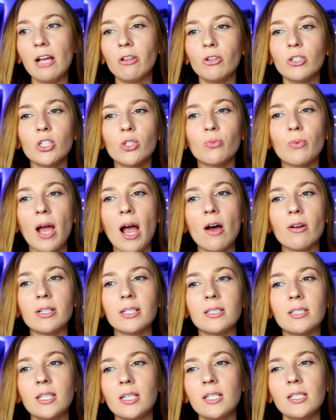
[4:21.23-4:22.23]
I looked around
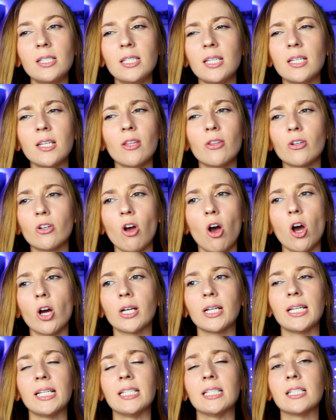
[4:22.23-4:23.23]
and didn't see another
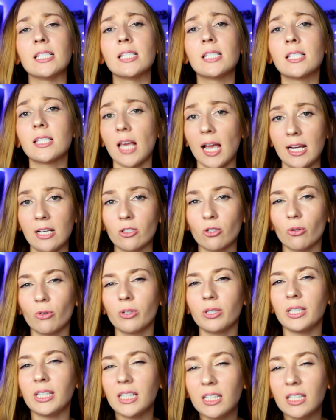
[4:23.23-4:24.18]
car in sight or